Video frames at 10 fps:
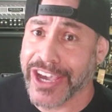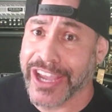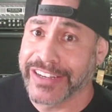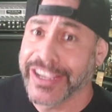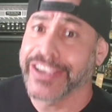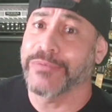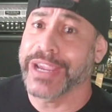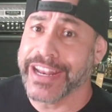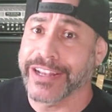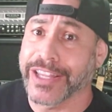good.
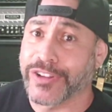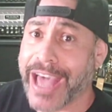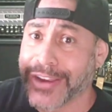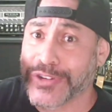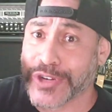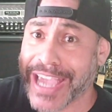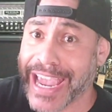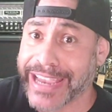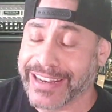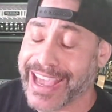We need a little extra
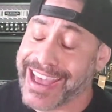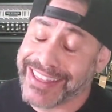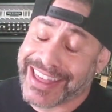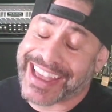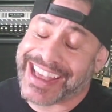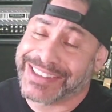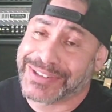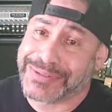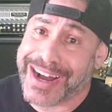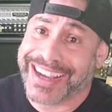gain. And
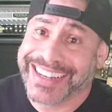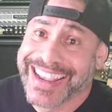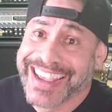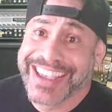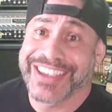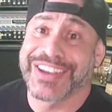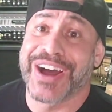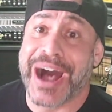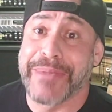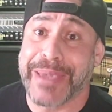that's what, you
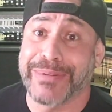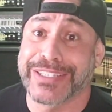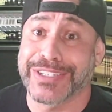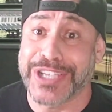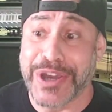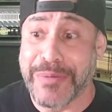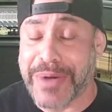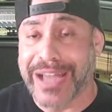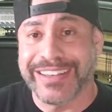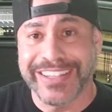know, I'm able to do.
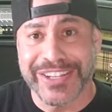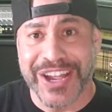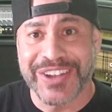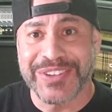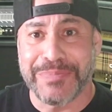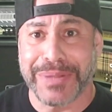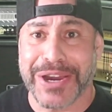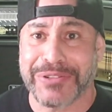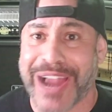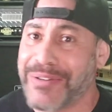But, you know, you play
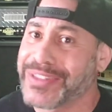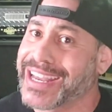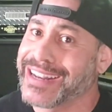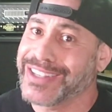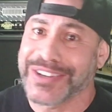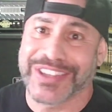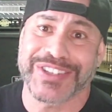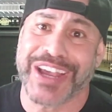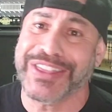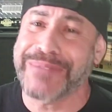around with that and dude,
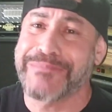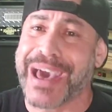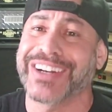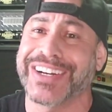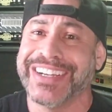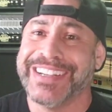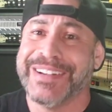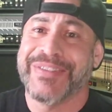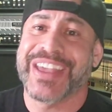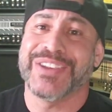there's nothing better
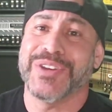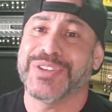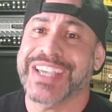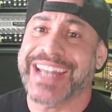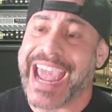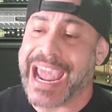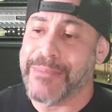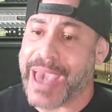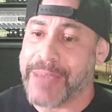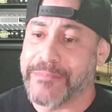than using an
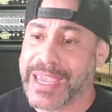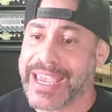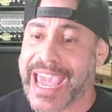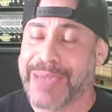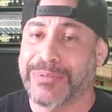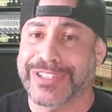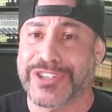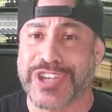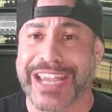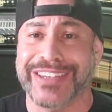amp and being able to
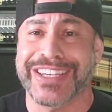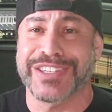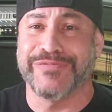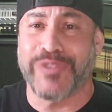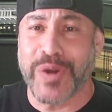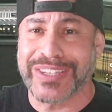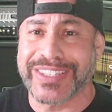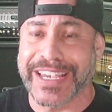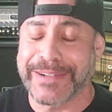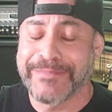change its
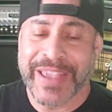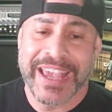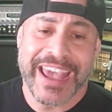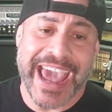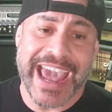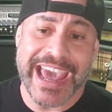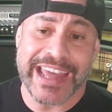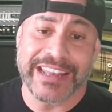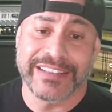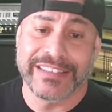voicing
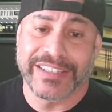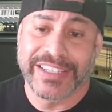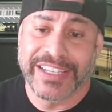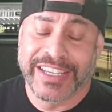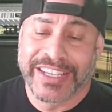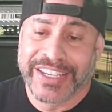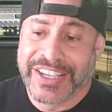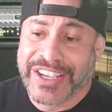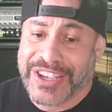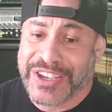and
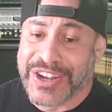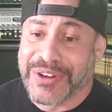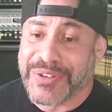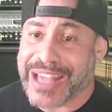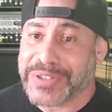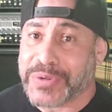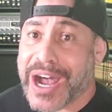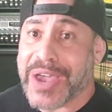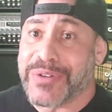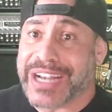you know, that's
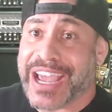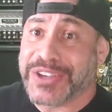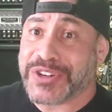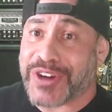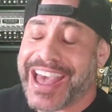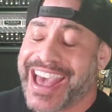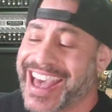why when I try